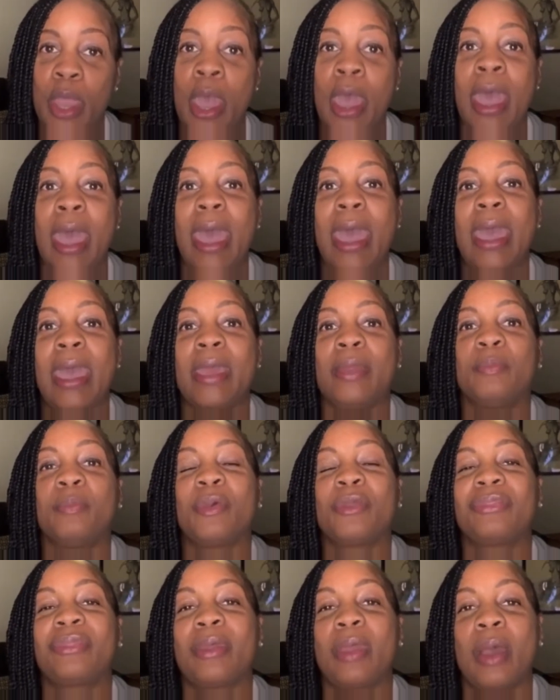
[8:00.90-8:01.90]
I'm
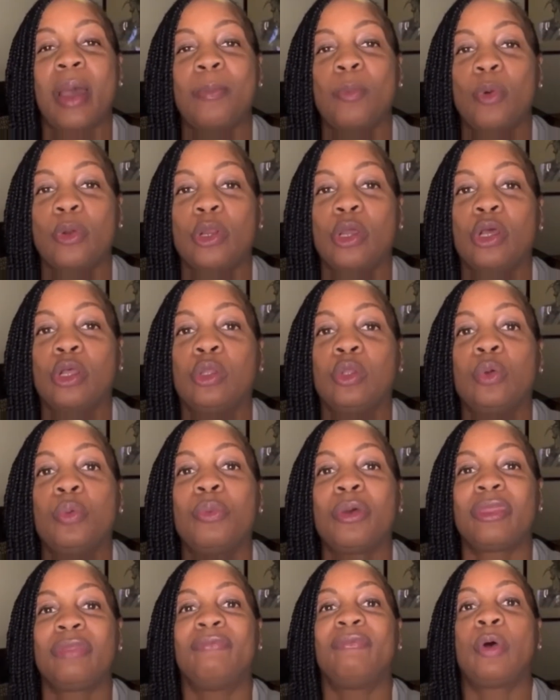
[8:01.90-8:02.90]
going to conclude
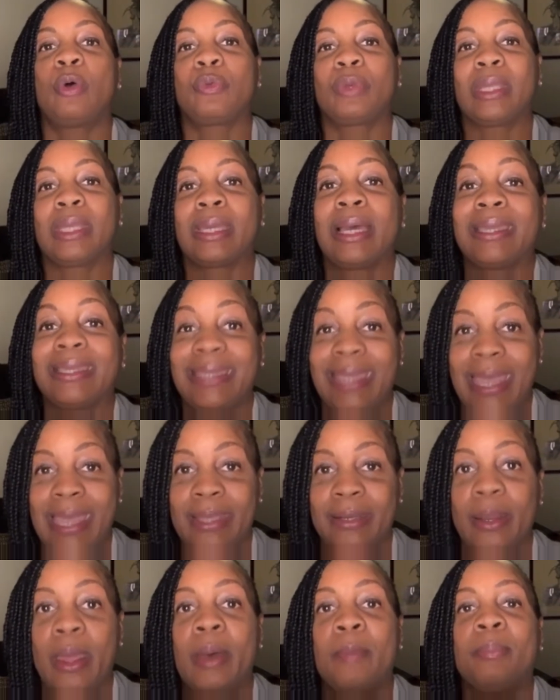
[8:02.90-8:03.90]
with voting.
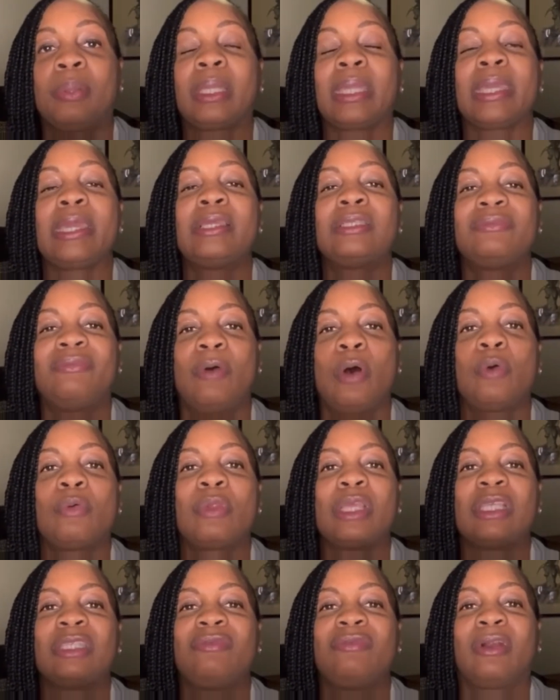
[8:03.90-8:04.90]
Again, please
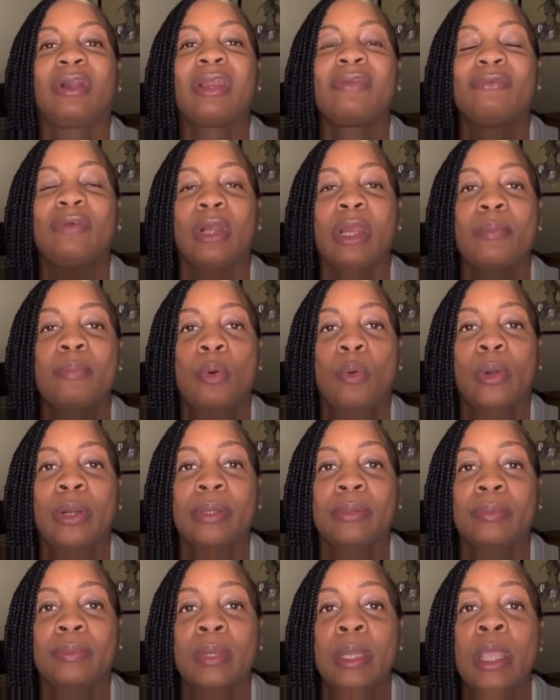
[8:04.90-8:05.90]
vote. Is very, very
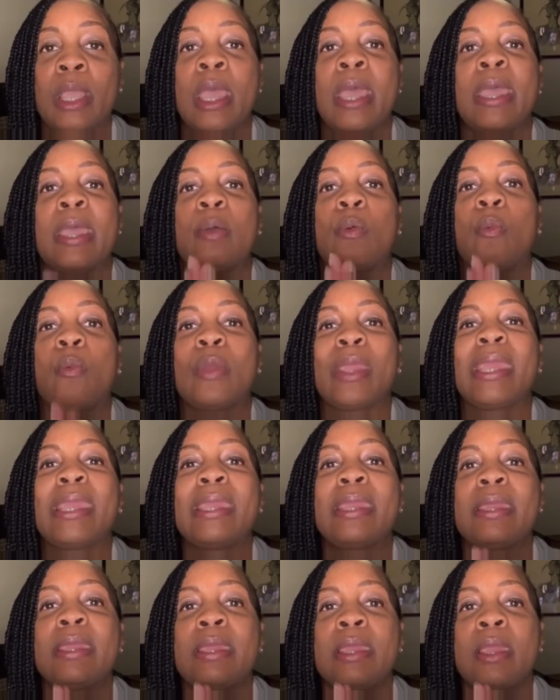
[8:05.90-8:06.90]
important.
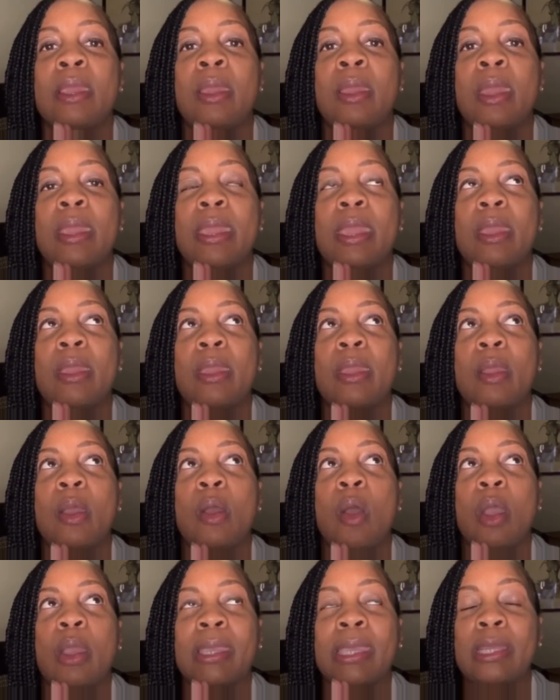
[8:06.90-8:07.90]
We
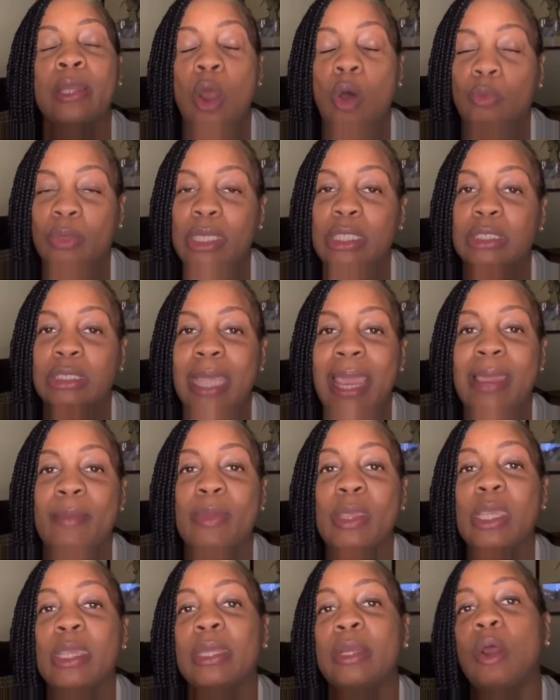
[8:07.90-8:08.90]
can only
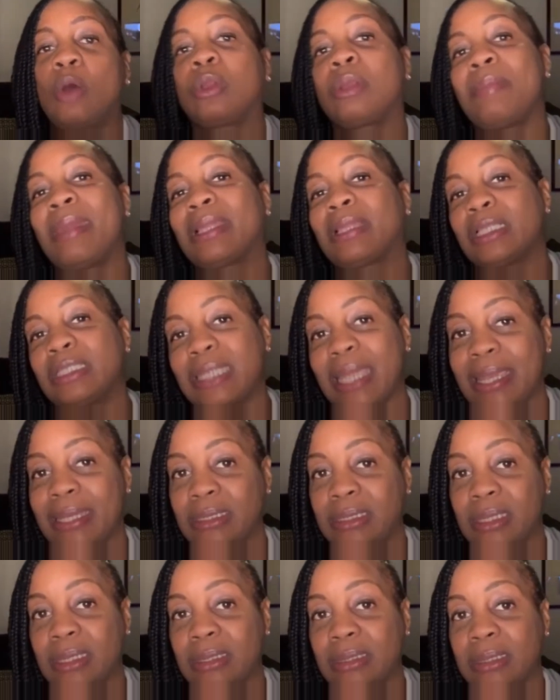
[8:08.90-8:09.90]
make the
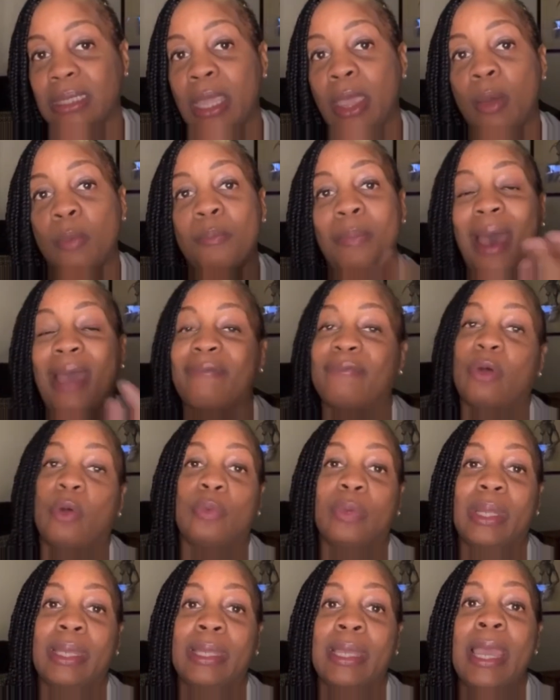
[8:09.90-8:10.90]
changes by
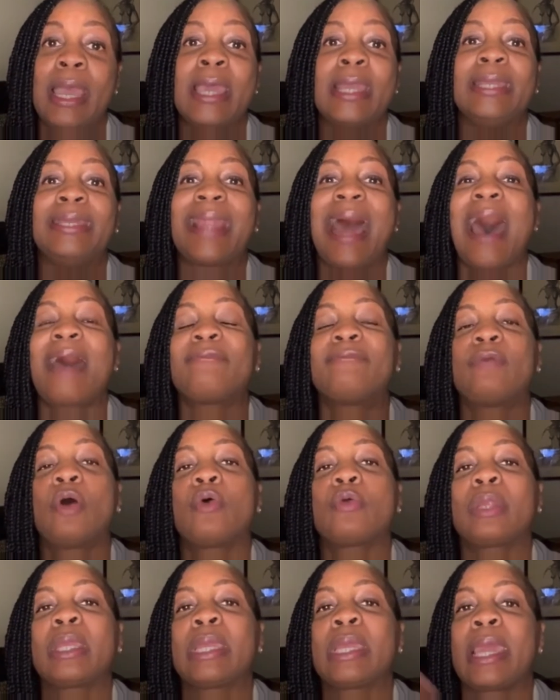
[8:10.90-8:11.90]
voting. Not
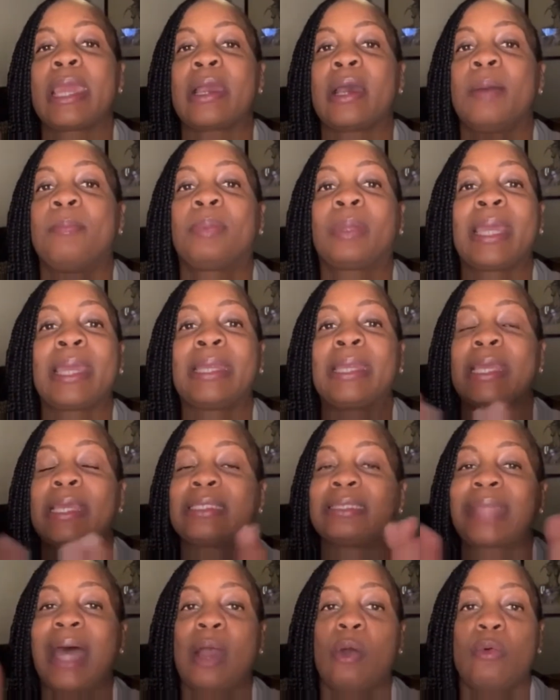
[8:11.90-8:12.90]
voting and complaining is
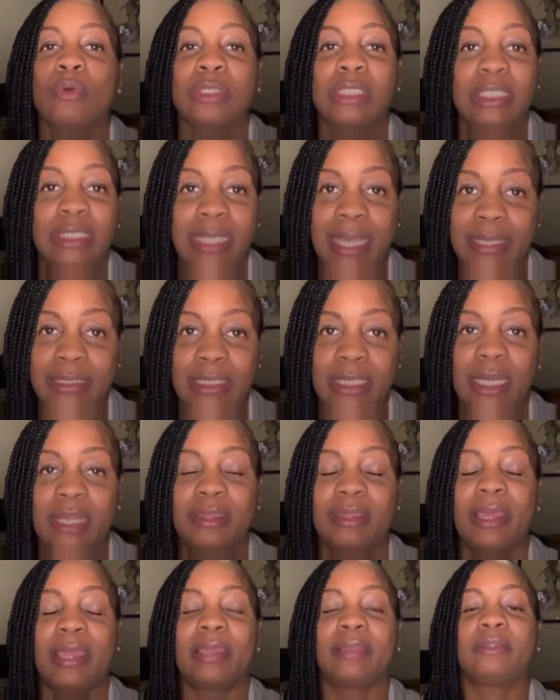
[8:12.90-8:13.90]
not going to change
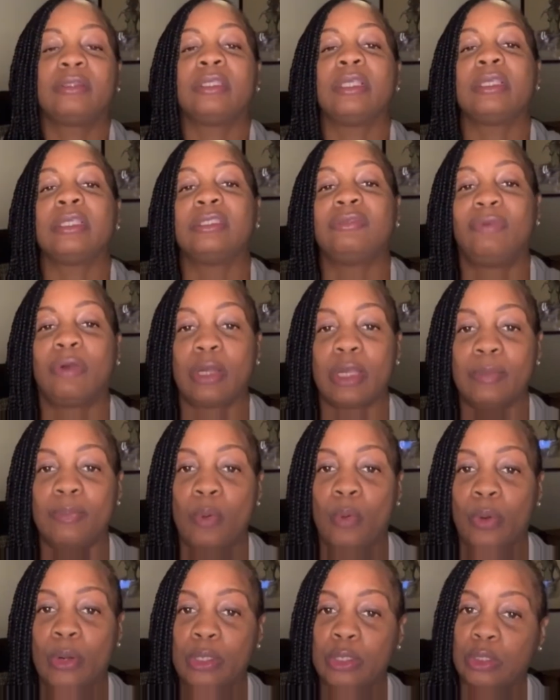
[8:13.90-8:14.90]
anything. It's very
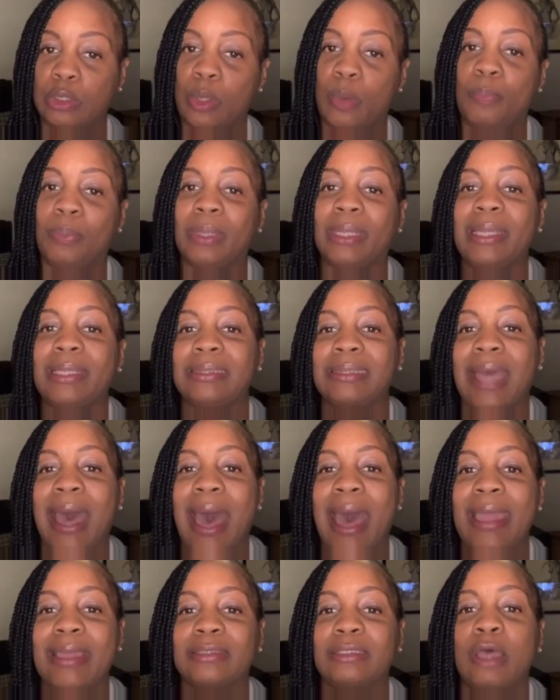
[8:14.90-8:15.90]
important. So please,
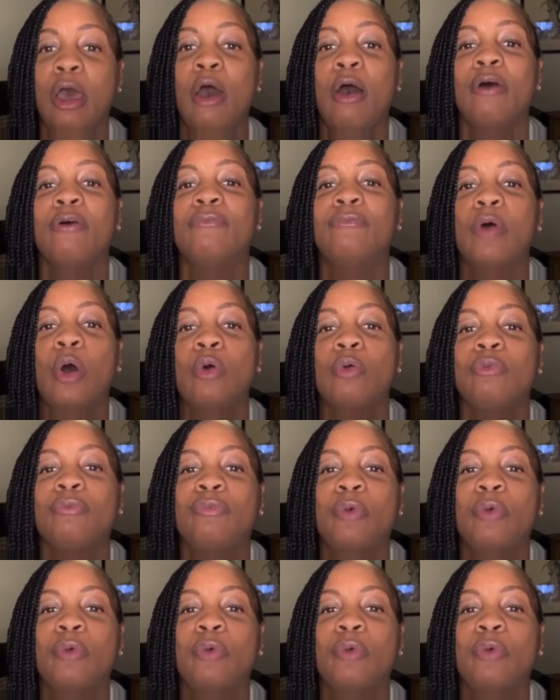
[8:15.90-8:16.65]
guys, vote,